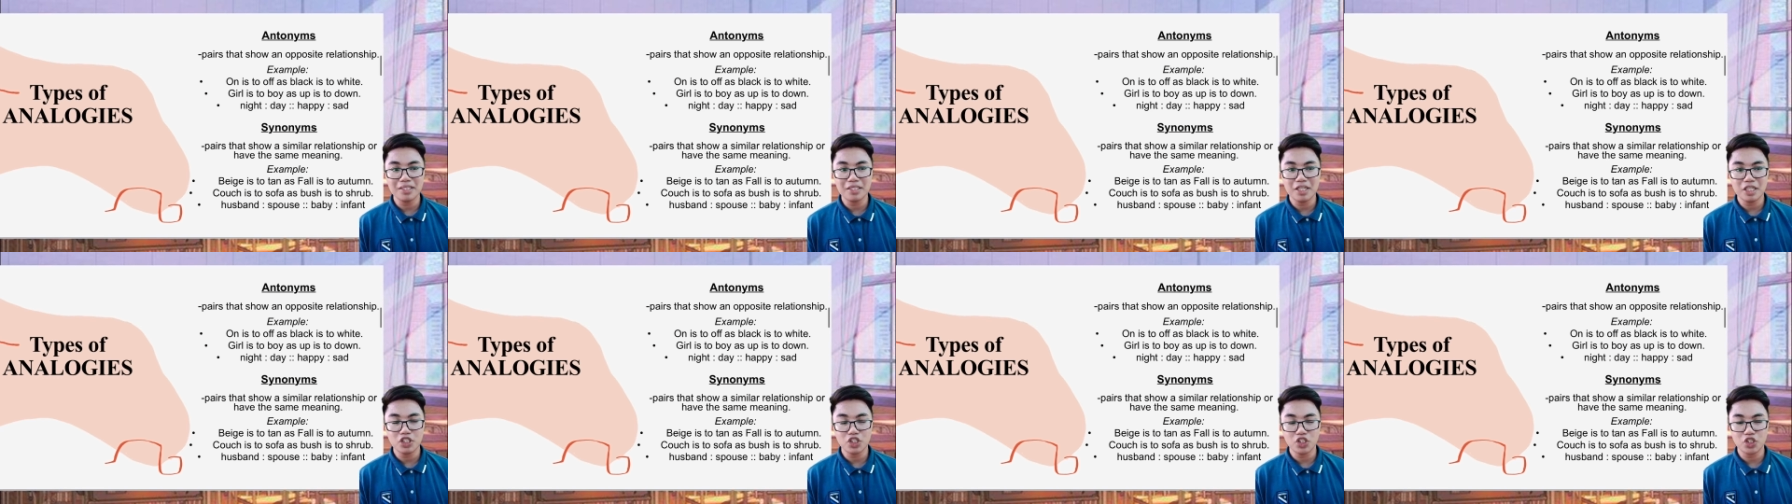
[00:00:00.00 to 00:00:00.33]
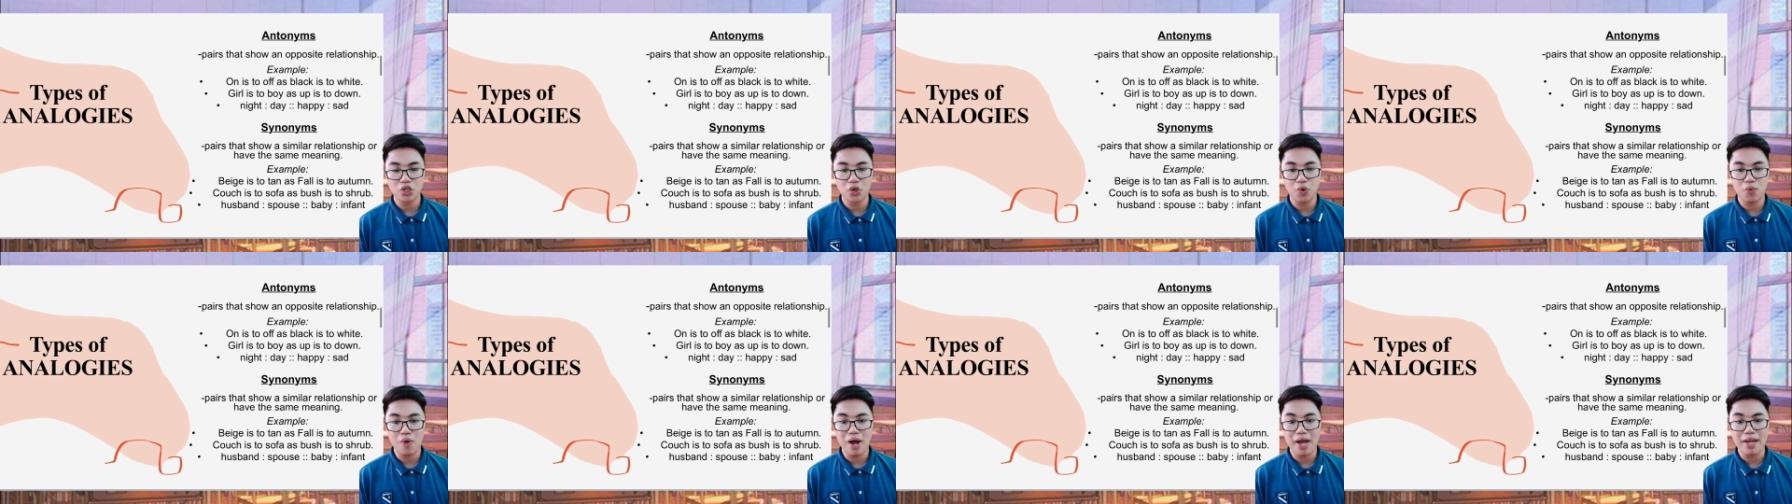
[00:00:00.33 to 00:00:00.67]
that
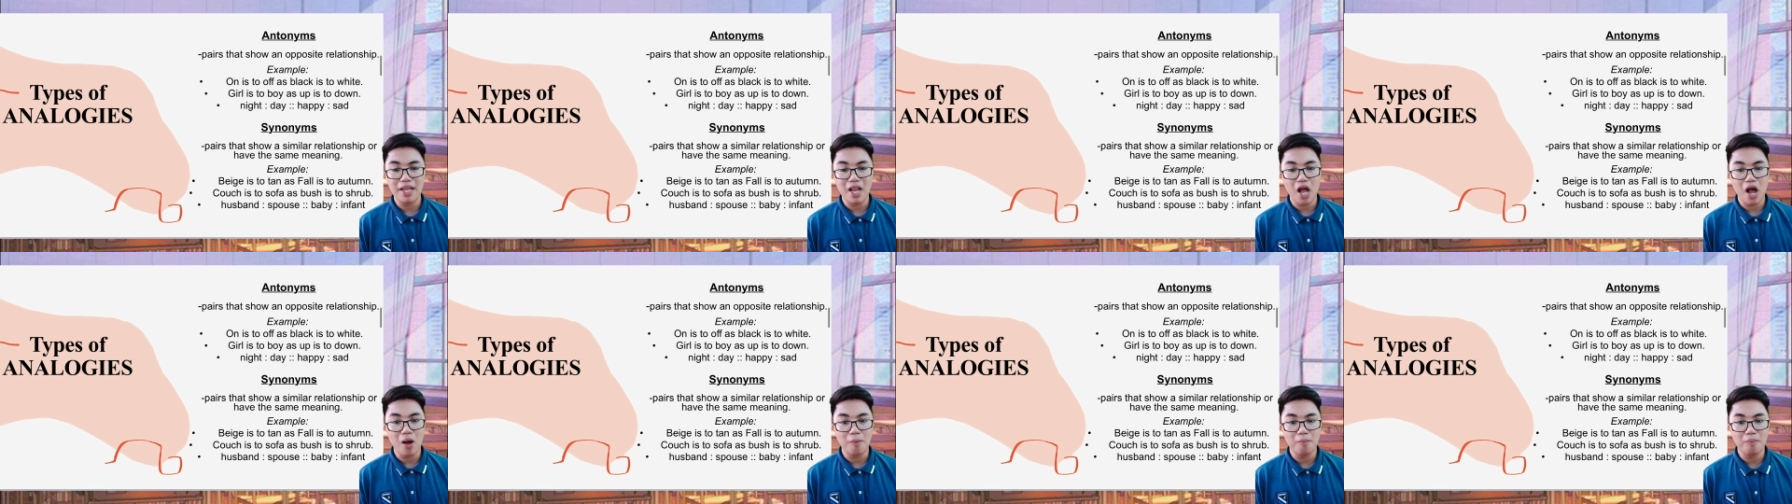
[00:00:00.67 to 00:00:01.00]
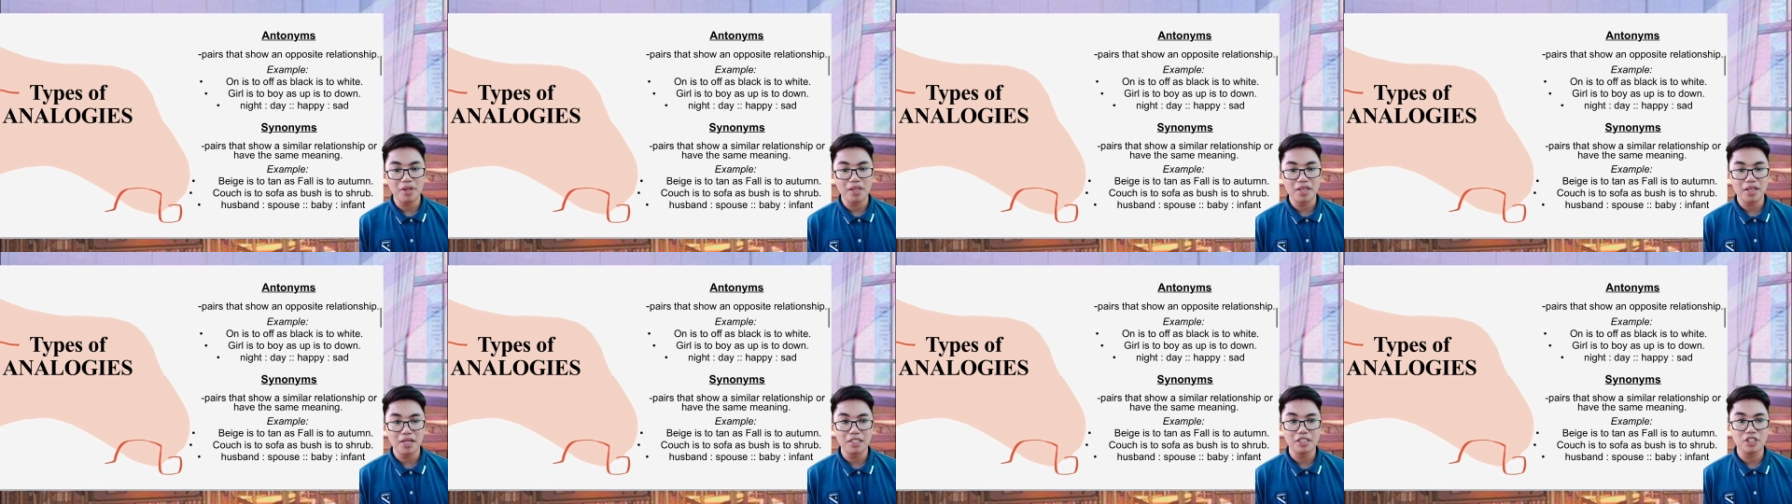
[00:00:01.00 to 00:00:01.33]
show an
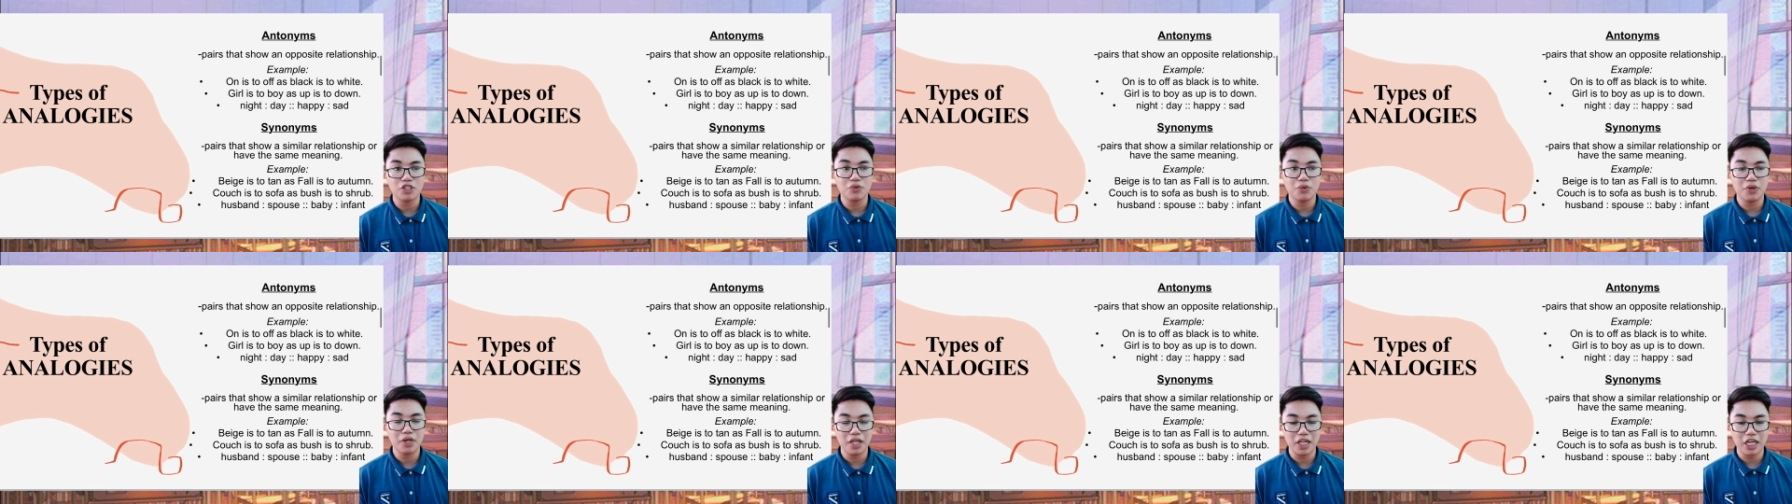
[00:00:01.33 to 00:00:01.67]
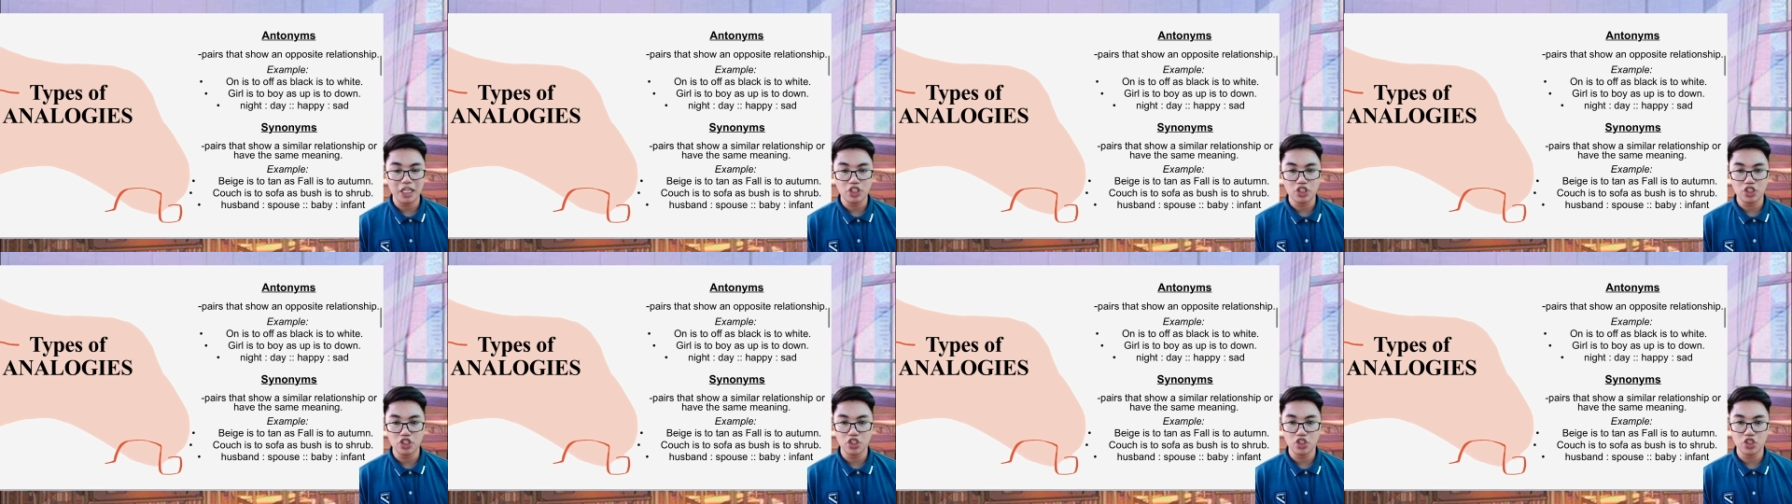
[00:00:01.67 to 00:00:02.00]
opposite
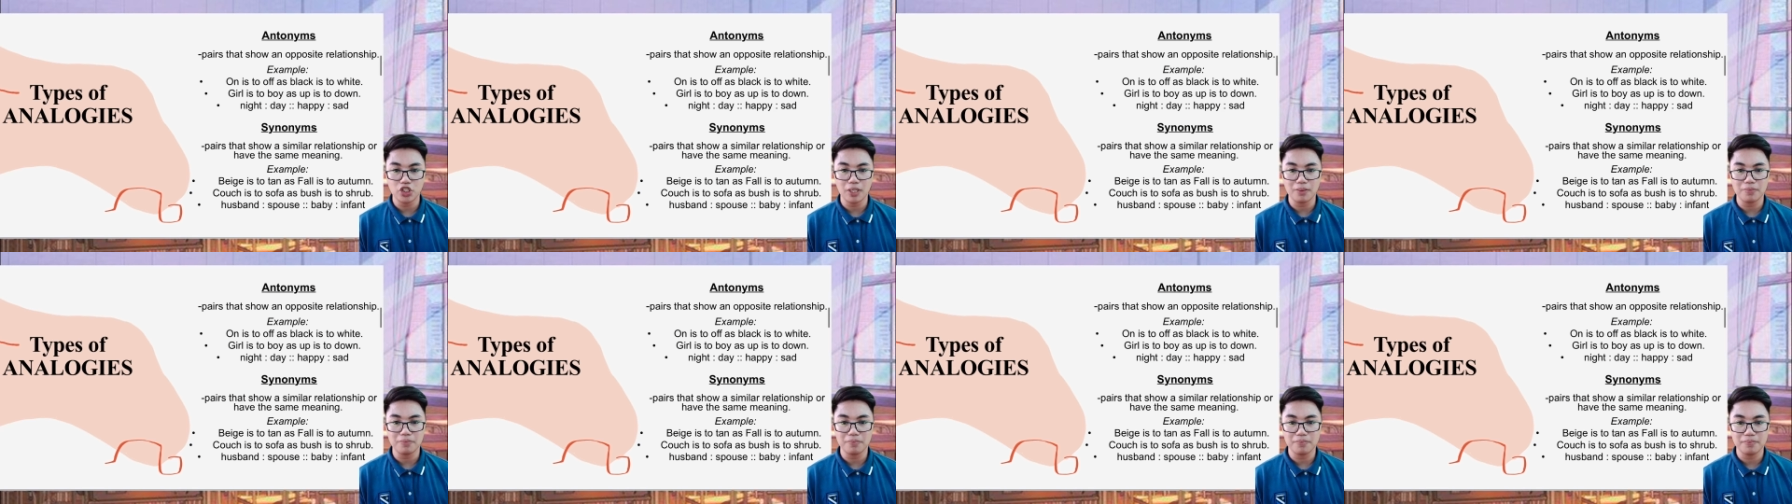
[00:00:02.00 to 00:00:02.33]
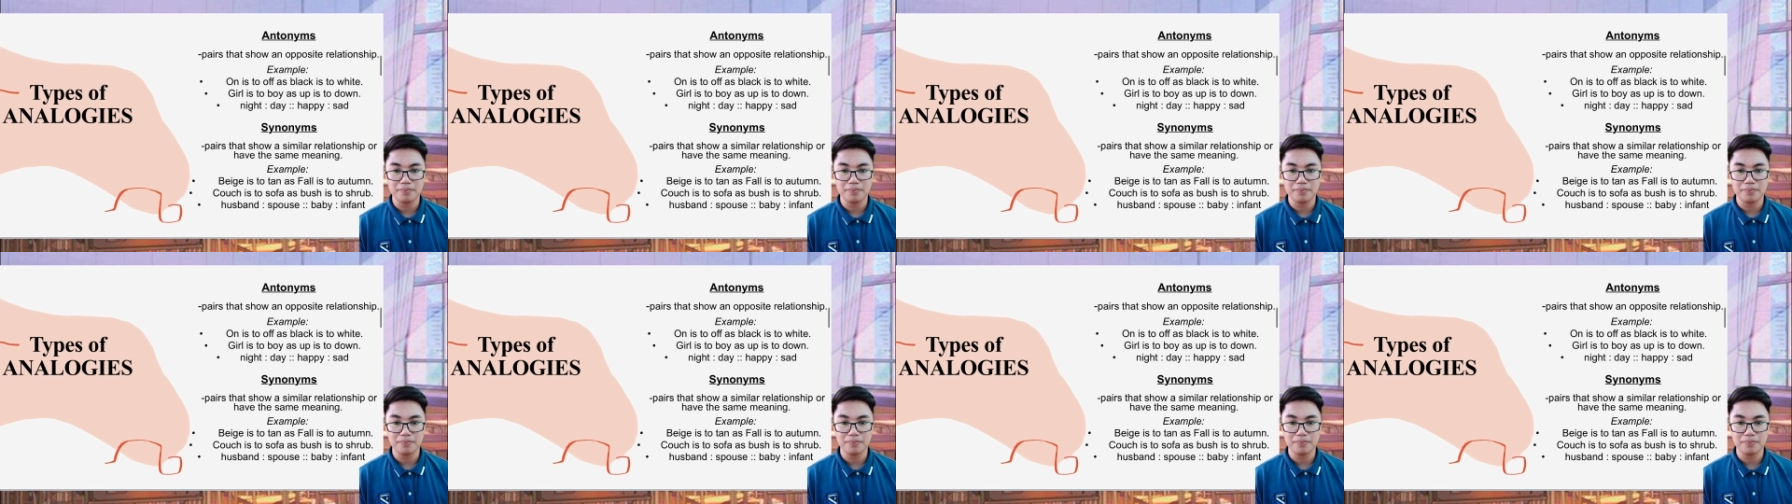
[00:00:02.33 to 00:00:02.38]
relationship.